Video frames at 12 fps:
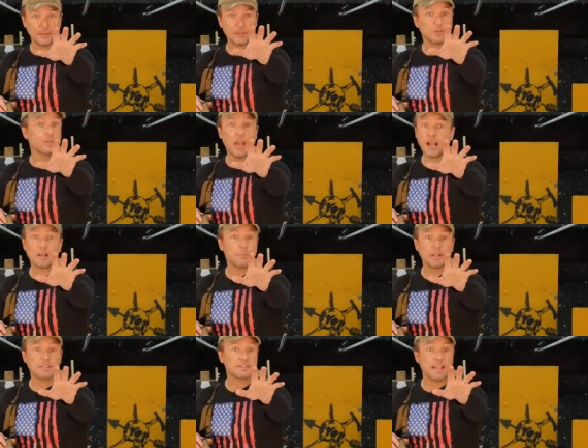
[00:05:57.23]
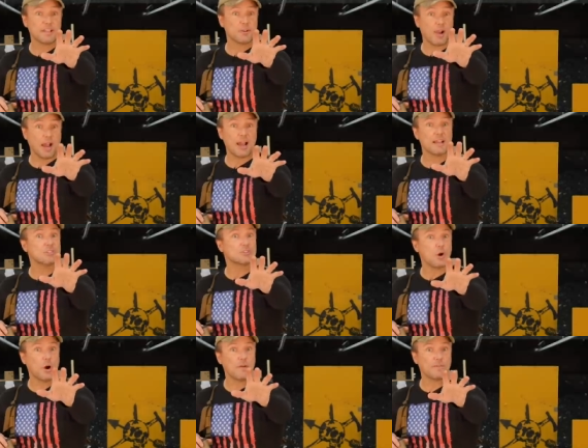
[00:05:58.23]
You're not going to be able to take your eyes
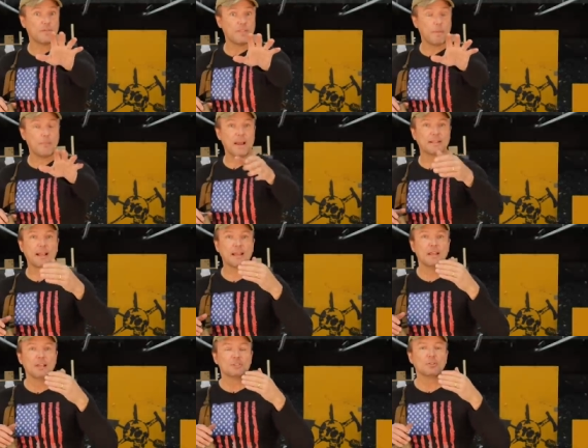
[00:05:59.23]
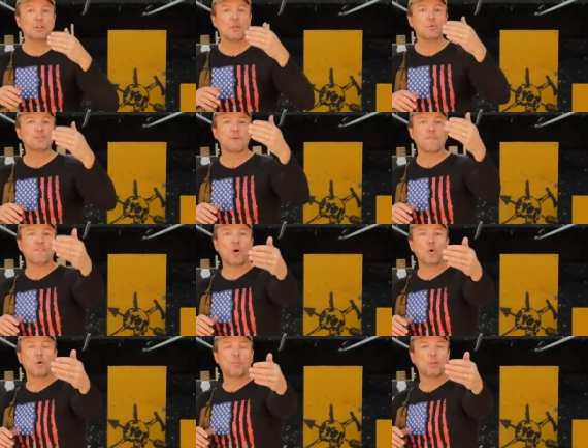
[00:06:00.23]
off of that bad guy. So, in other words, your
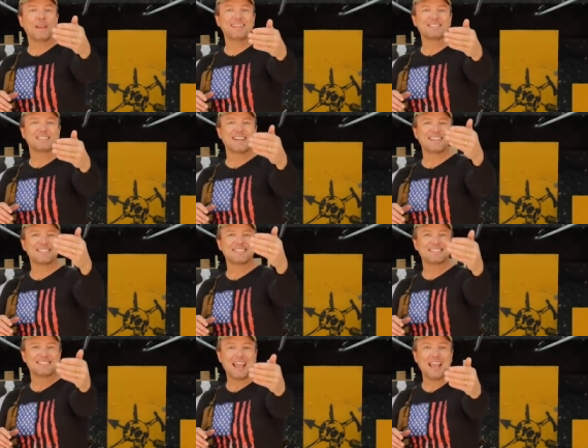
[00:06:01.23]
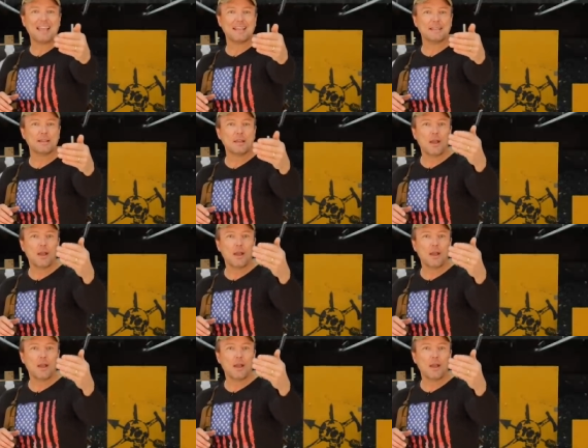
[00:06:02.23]
focal plane is going to stay